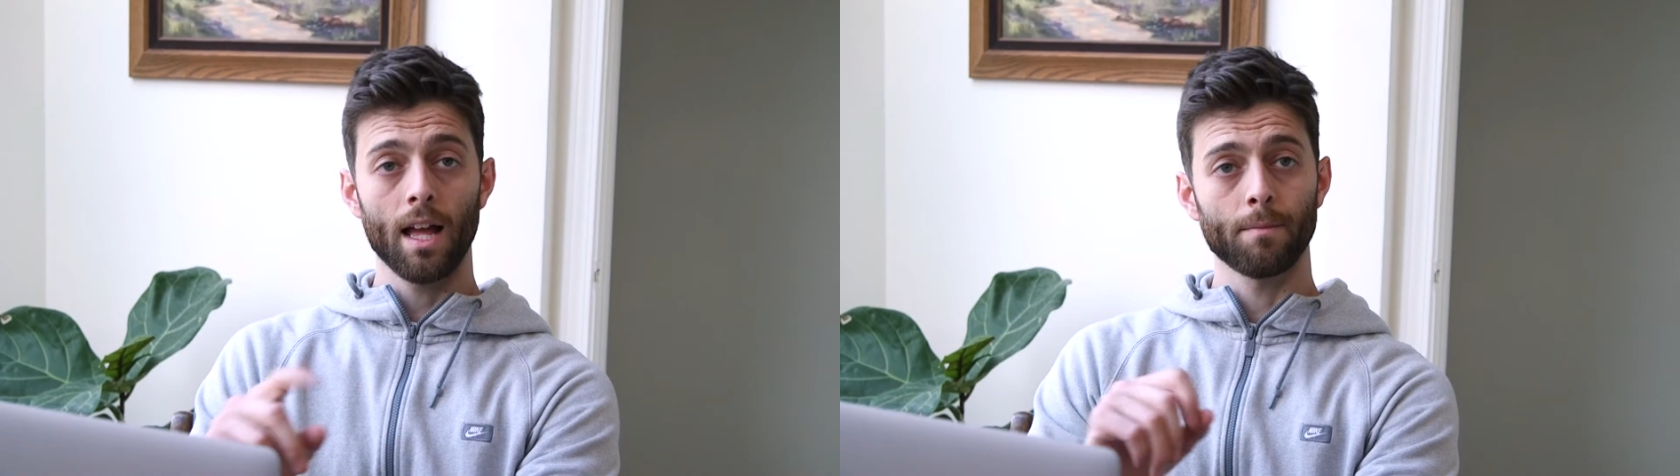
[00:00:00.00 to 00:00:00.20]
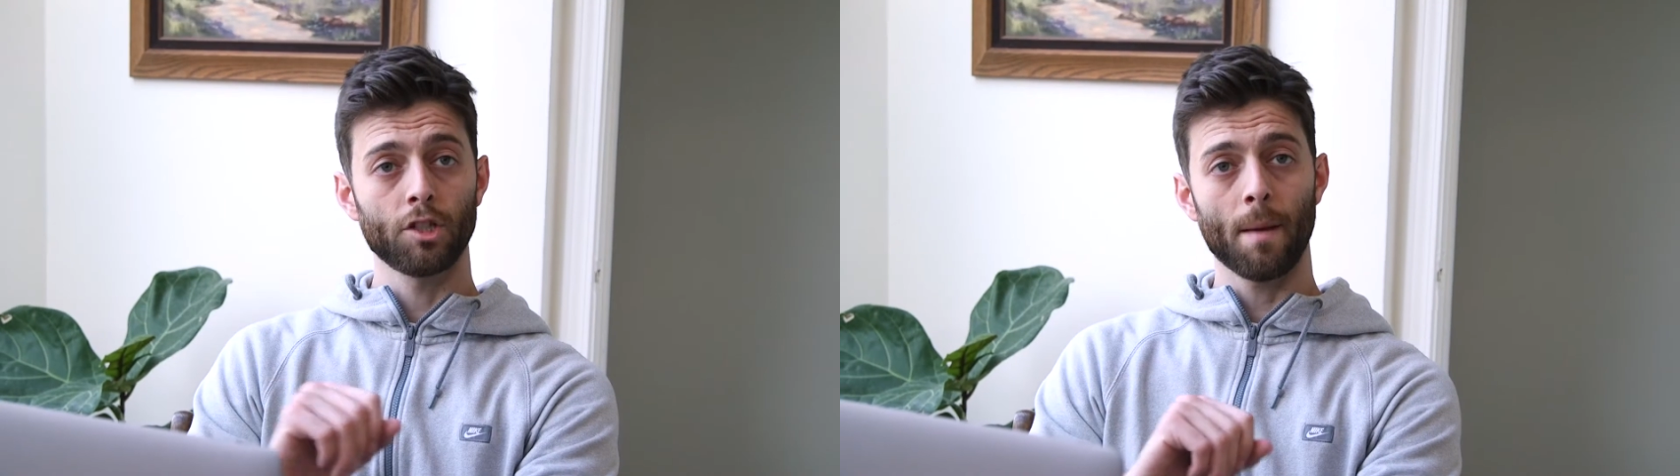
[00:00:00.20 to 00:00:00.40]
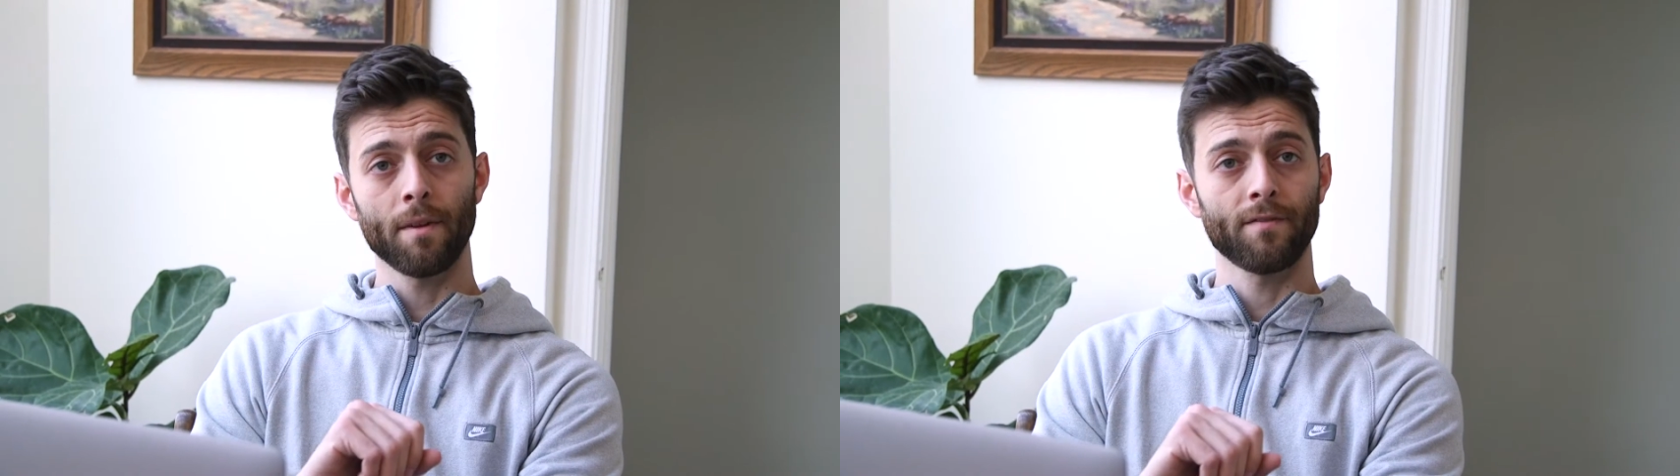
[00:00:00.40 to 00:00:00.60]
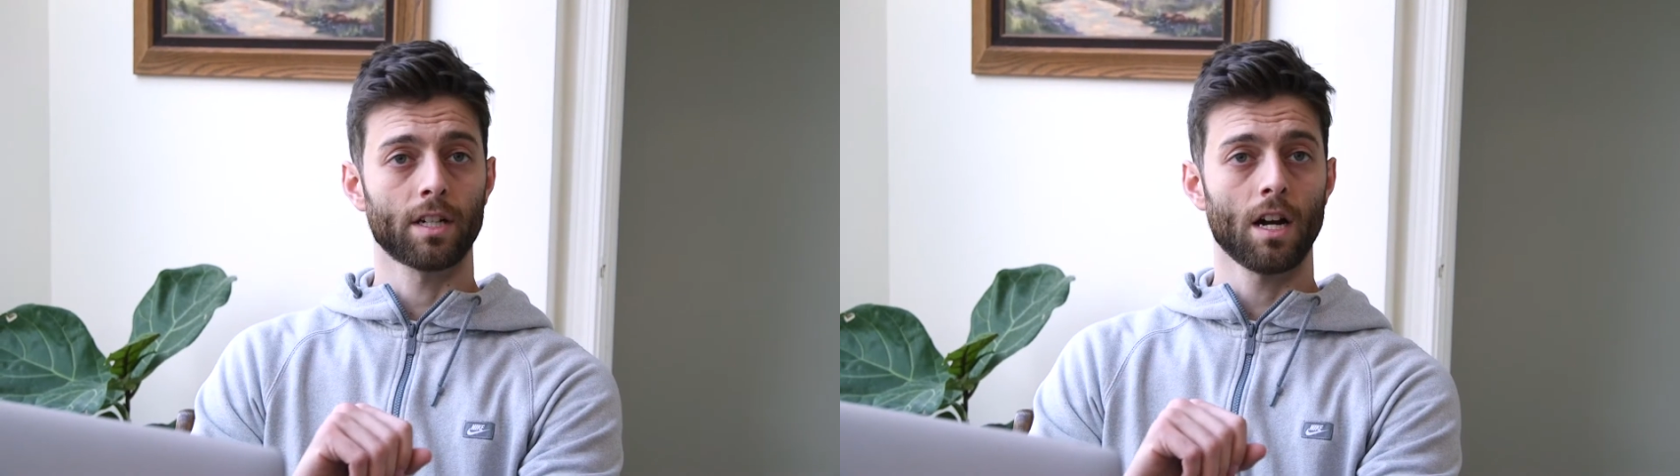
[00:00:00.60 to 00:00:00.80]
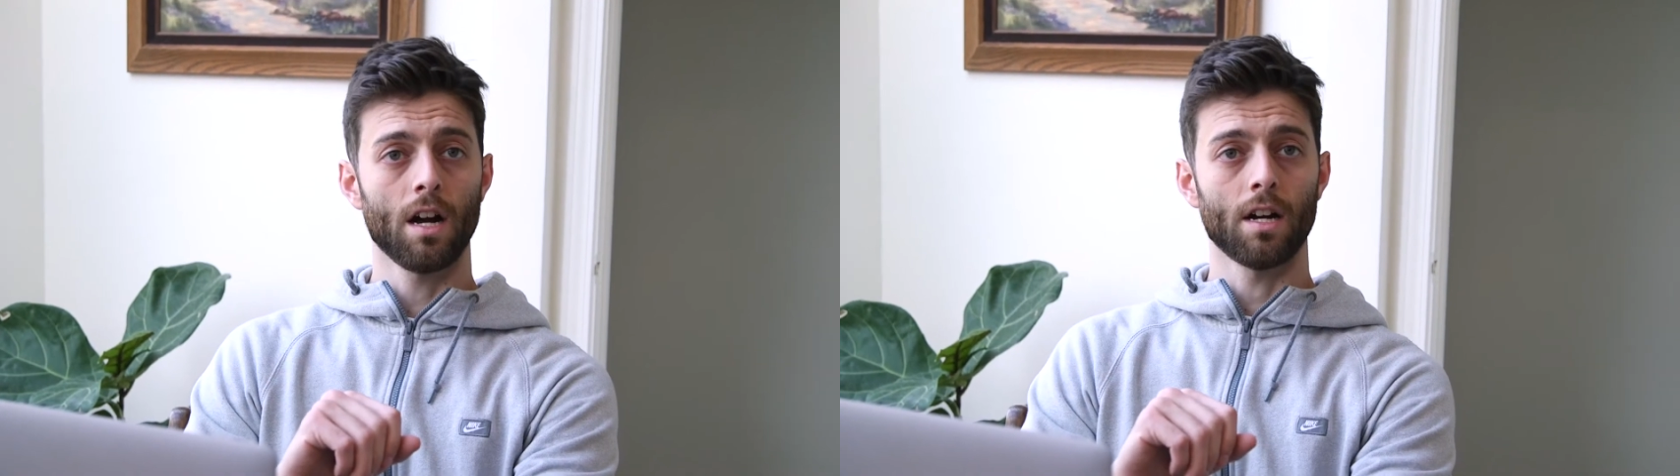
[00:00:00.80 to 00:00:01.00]
I'm shopping for
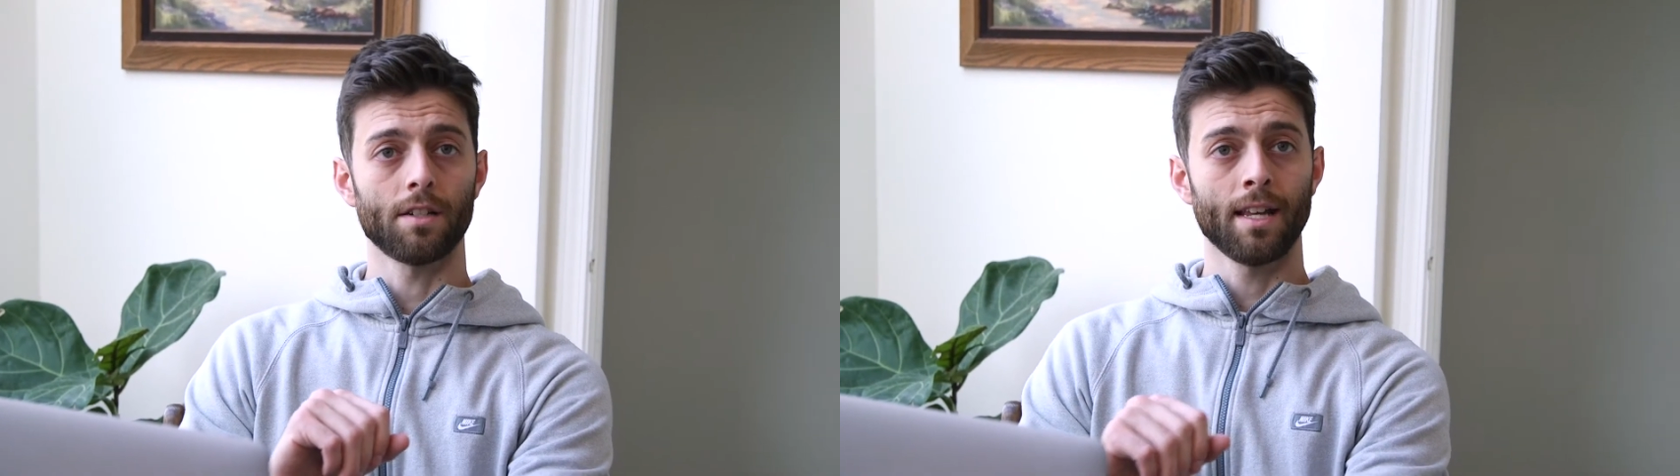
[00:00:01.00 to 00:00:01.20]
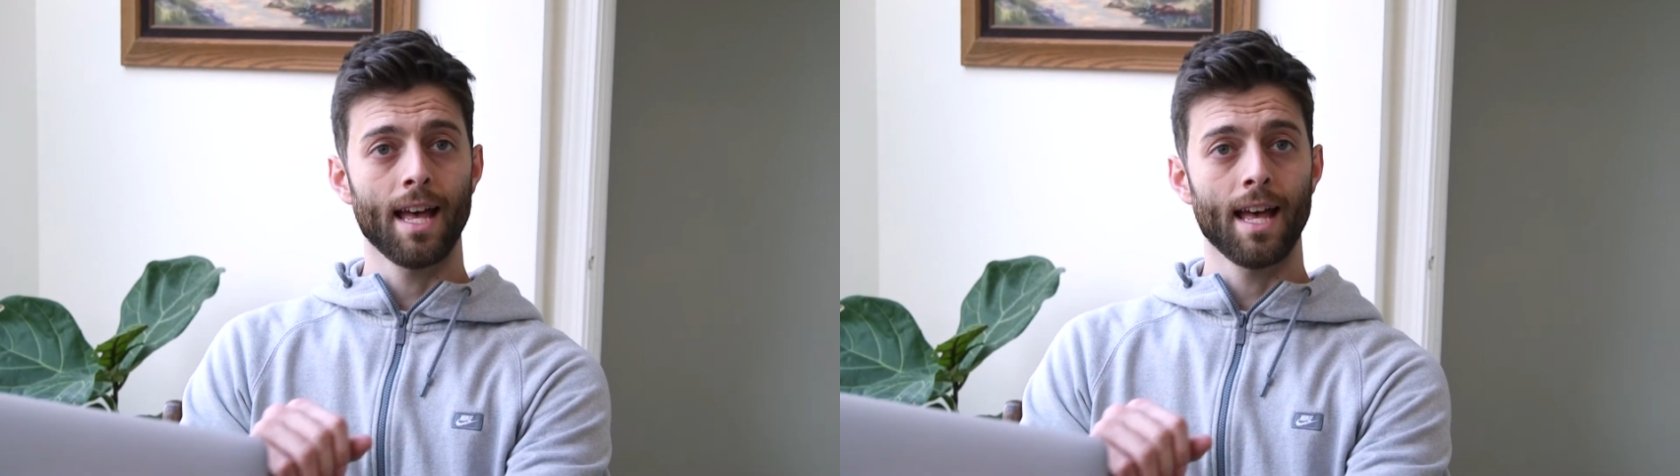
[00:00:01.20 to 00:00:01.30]
cars.